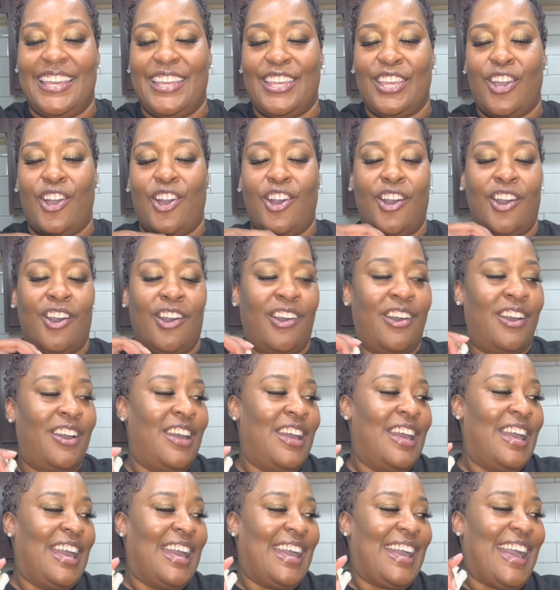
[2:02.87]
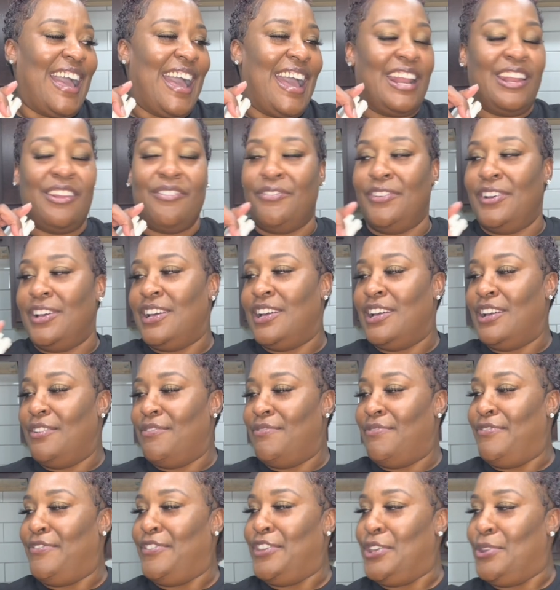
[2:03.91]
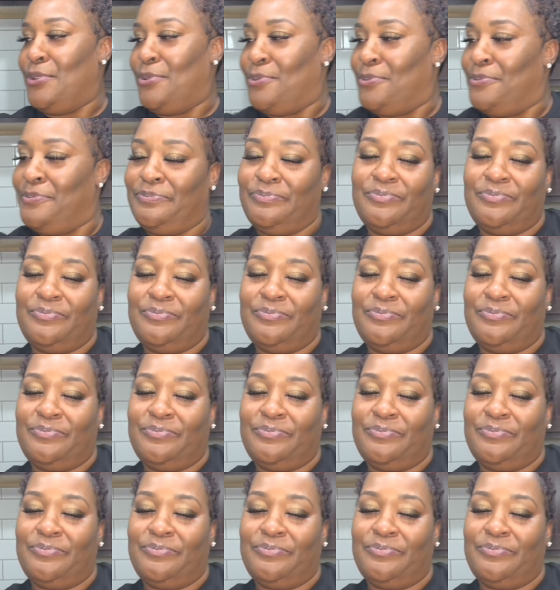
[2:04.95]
y'all kind of a good view